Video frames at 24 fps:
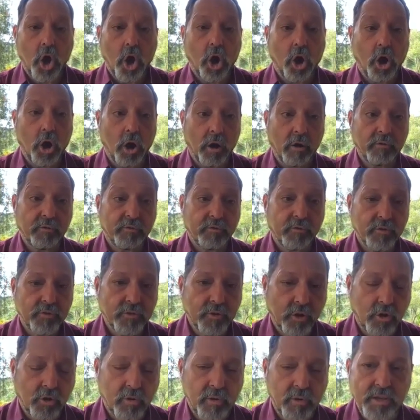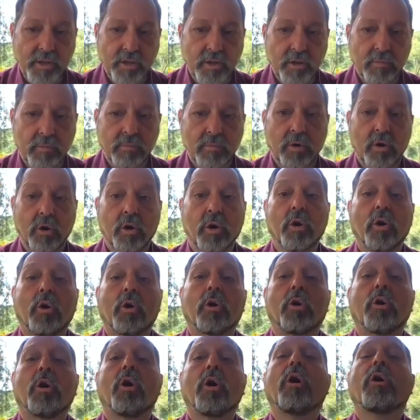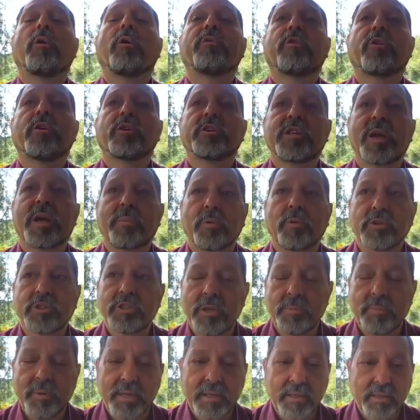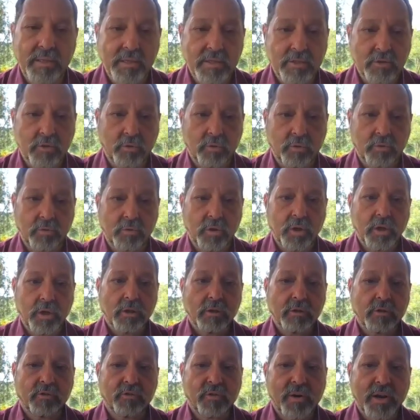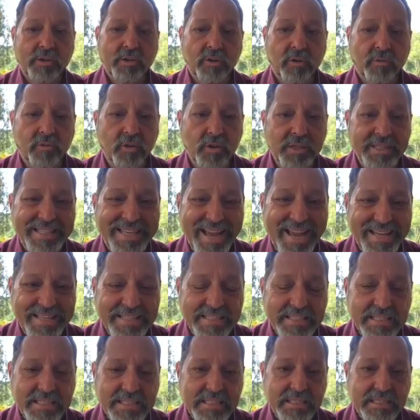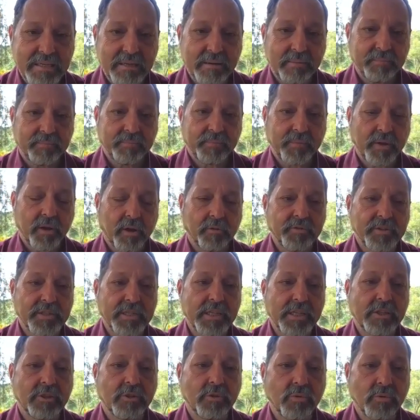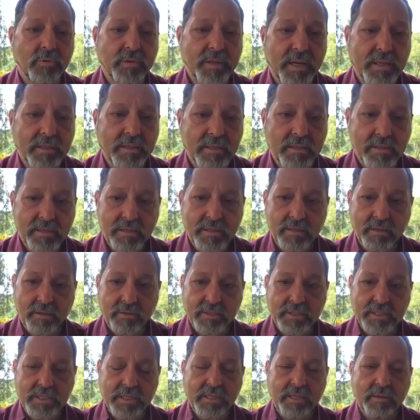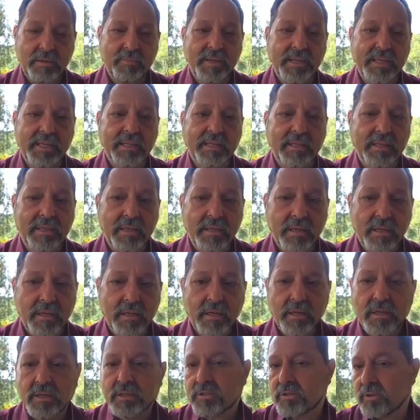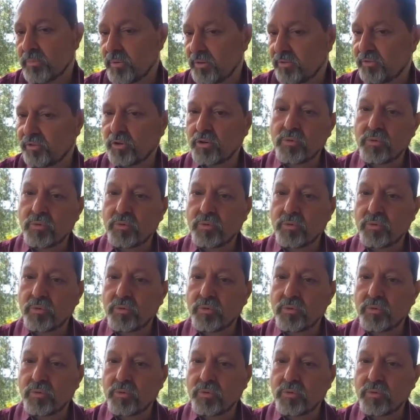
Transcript: of the cranium, or for example, typically it's called the fracture of the dance of C2 that's not seen immediately. So before